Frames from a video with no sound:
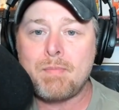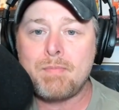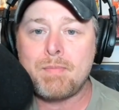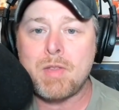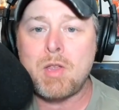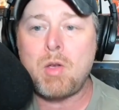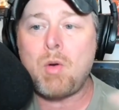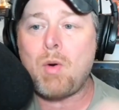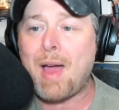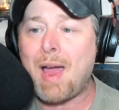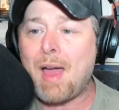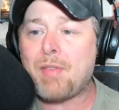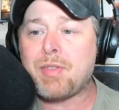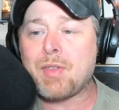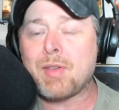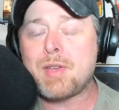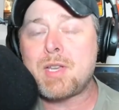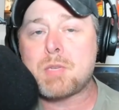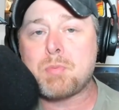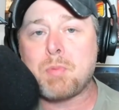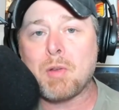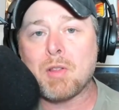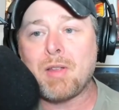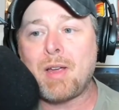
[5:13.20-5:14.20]
you
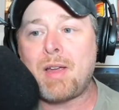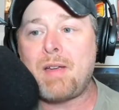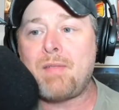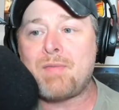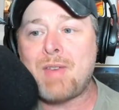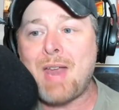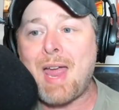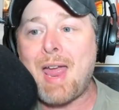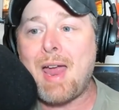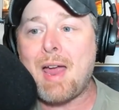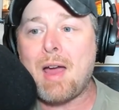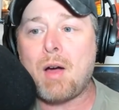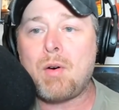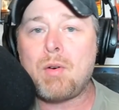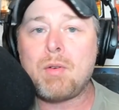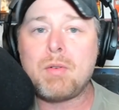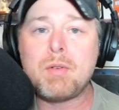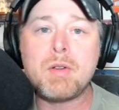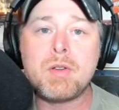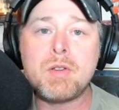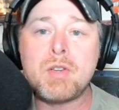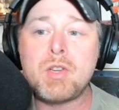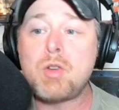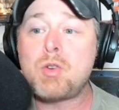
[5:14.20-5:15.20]
athletes believe now
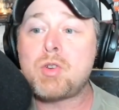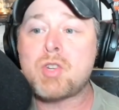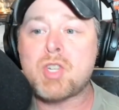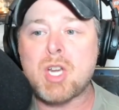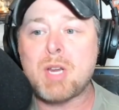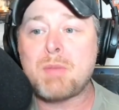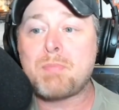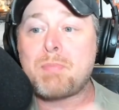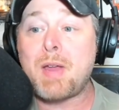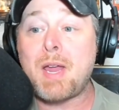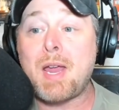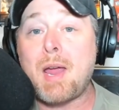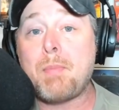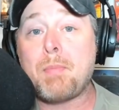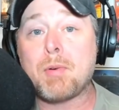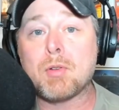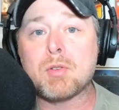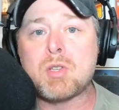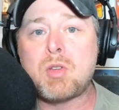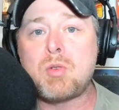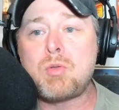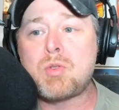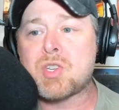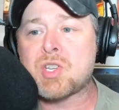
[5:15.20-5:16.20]
you should be
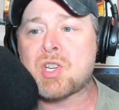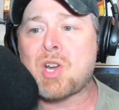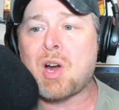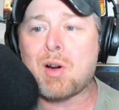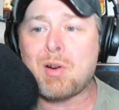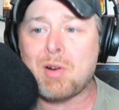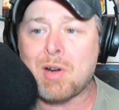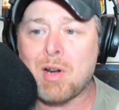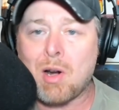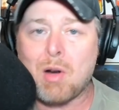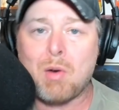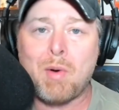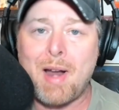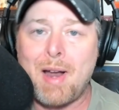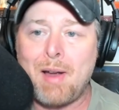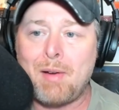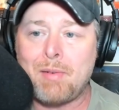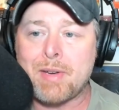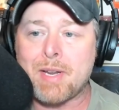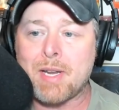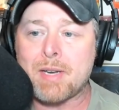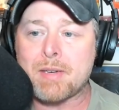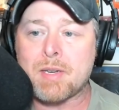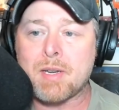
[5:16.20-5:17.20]
able to skirt
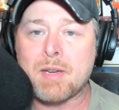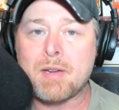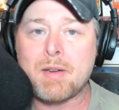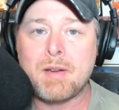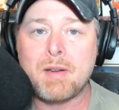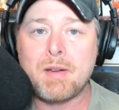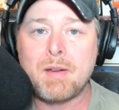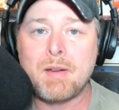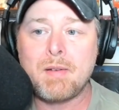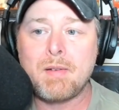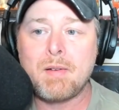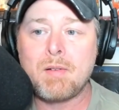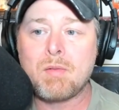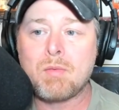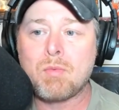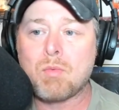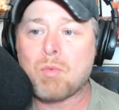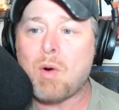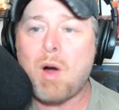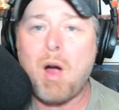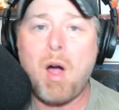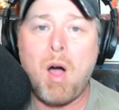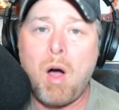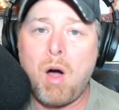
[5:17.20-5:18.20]
around it.
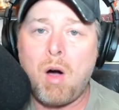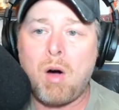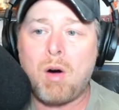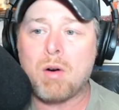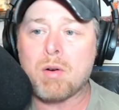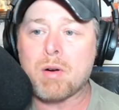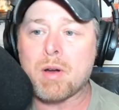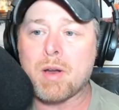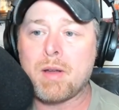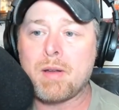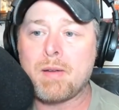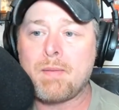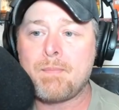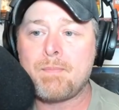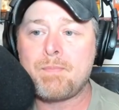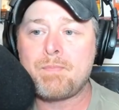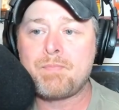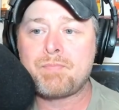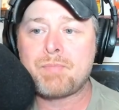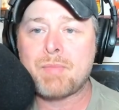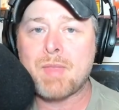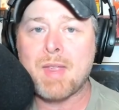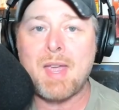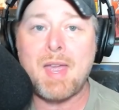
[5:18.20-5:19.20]
Wrong.
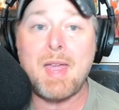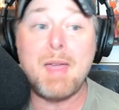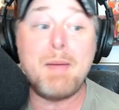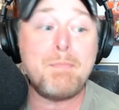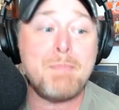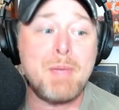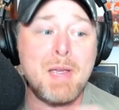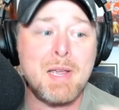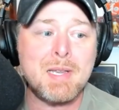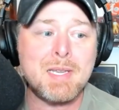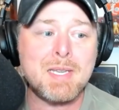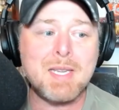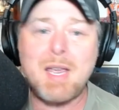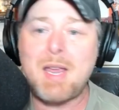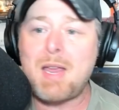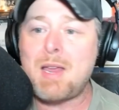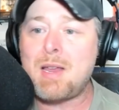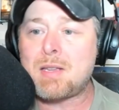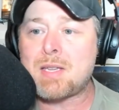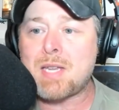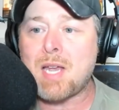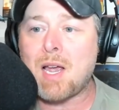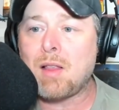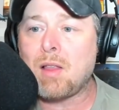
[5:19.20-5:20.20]

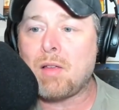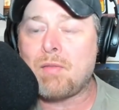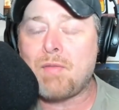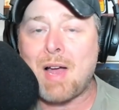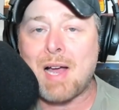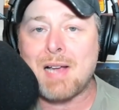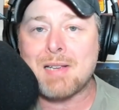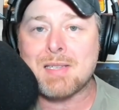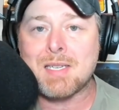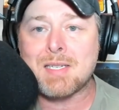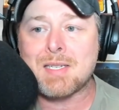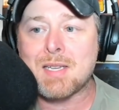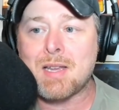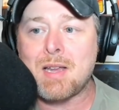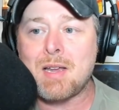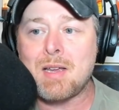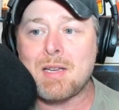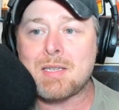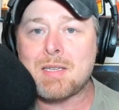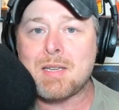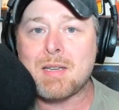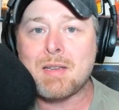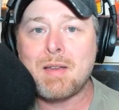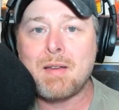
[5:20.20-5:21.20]
NBC televises
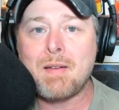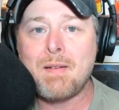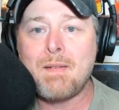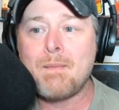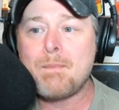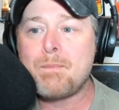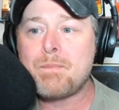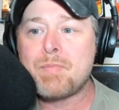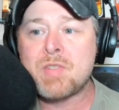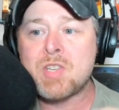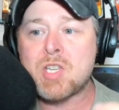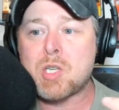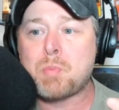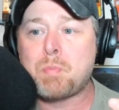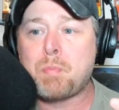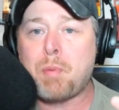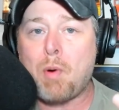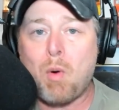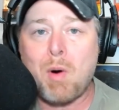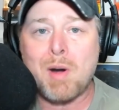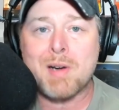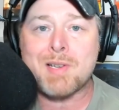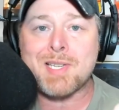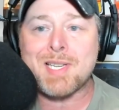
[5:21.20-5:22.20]
this.
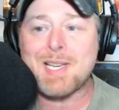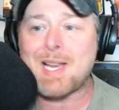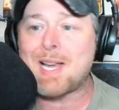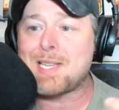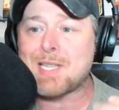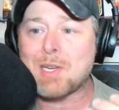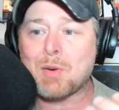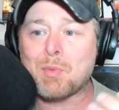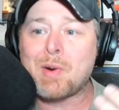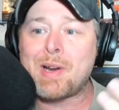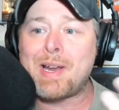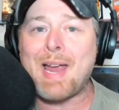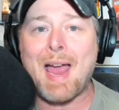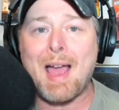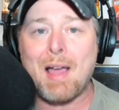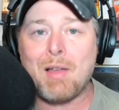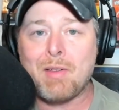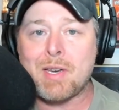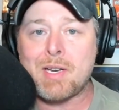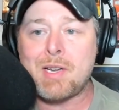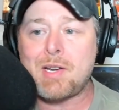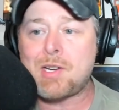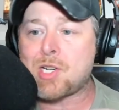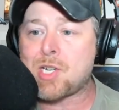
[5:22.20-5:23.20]
Sports is a
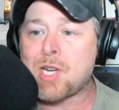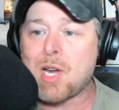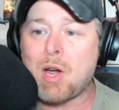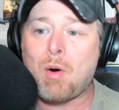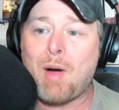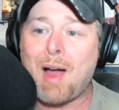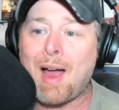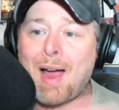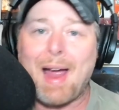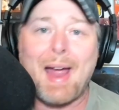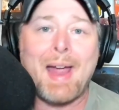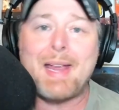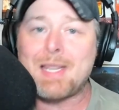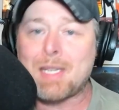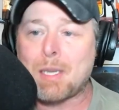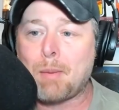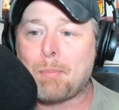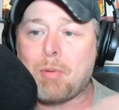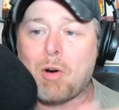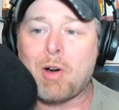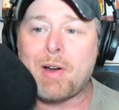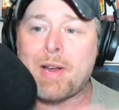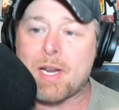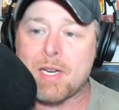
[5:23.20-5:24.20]
reality show. I hate to
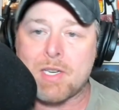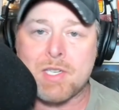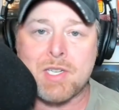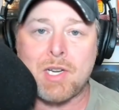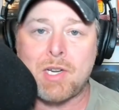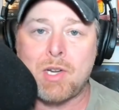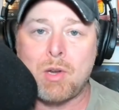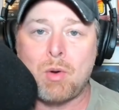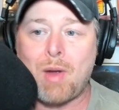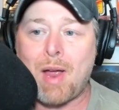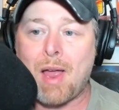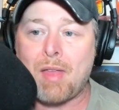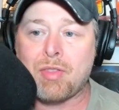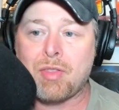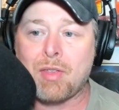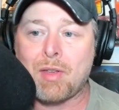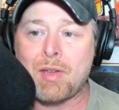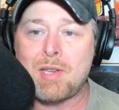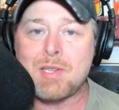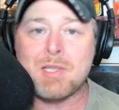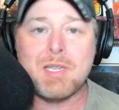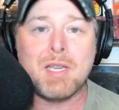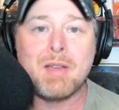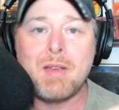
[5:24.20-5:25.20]
break it to you
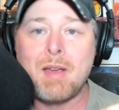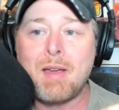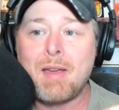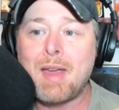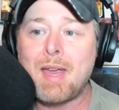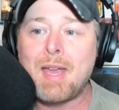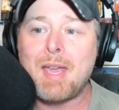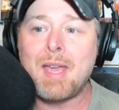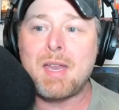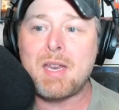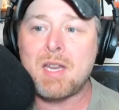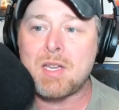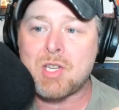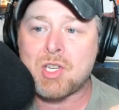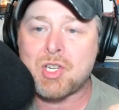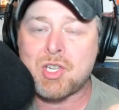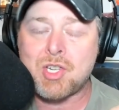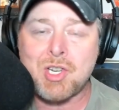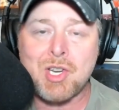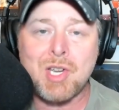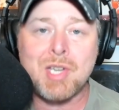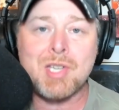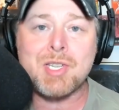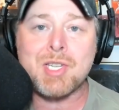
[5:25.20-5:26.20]
athletes. It is
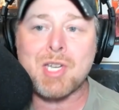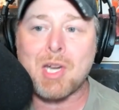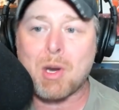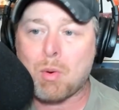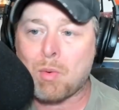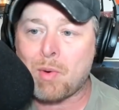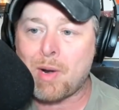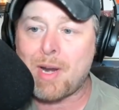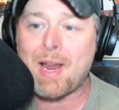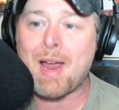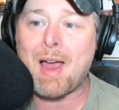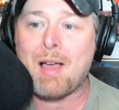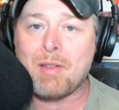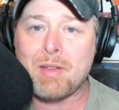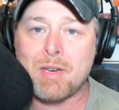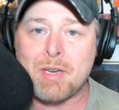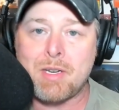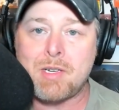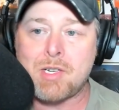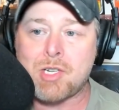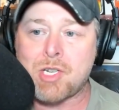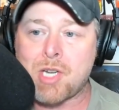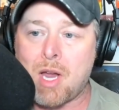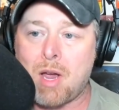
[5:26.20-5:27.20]
just a
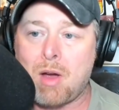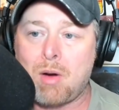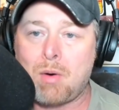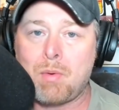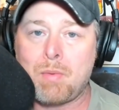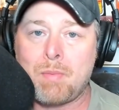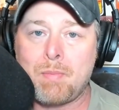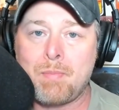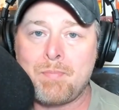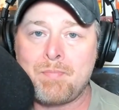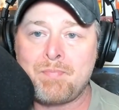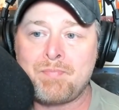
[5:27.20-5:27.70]
reality show.